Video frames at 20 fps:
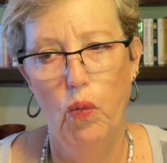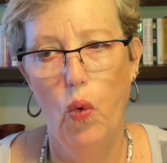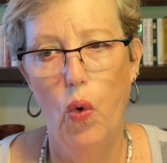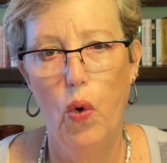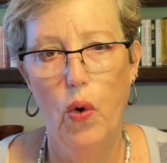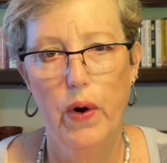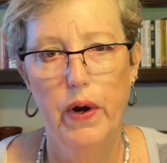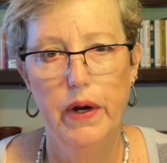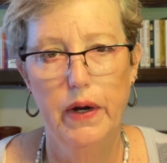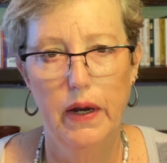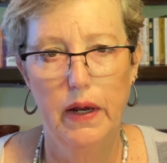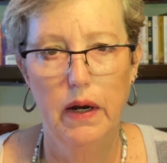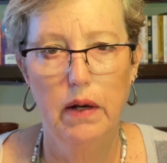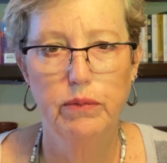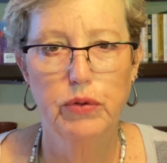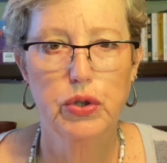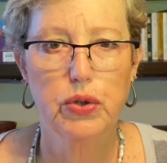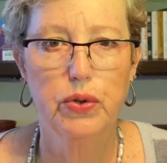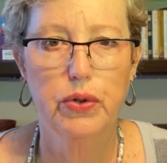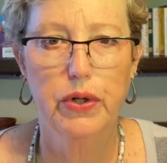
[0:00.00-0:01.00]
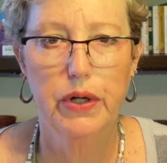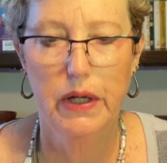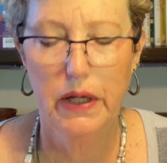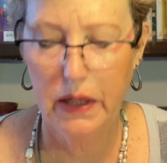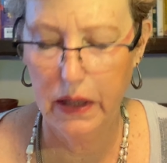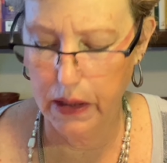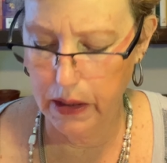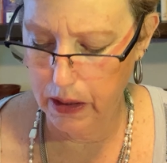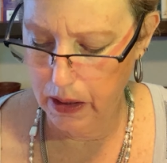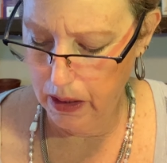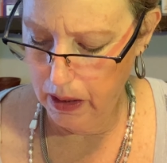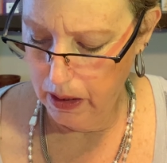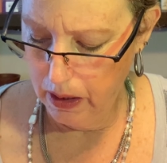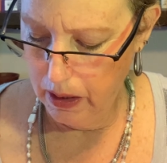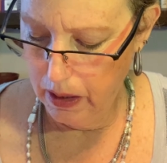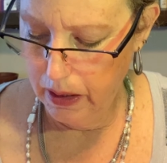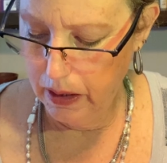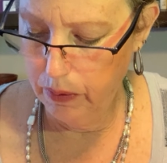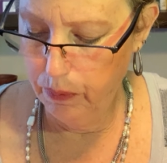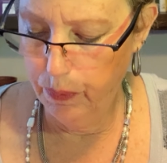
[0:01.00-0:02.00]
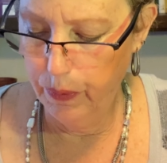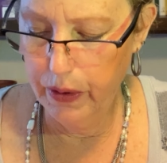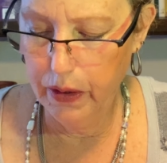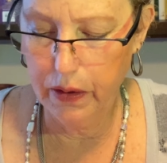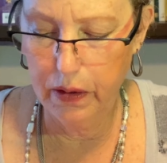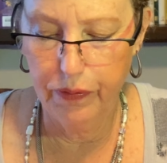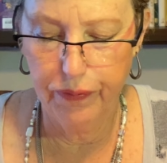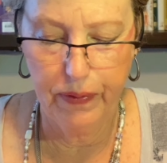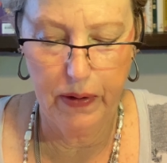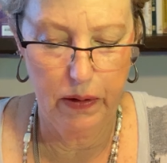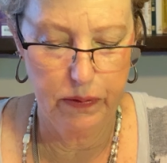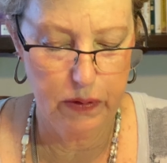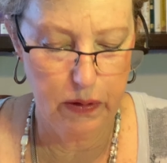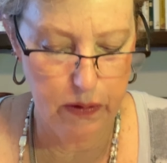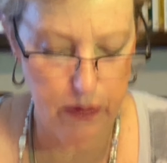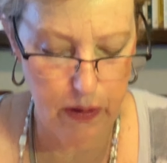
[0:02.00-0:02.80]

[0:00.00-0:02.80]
wore it, and I'm sure he he really felt the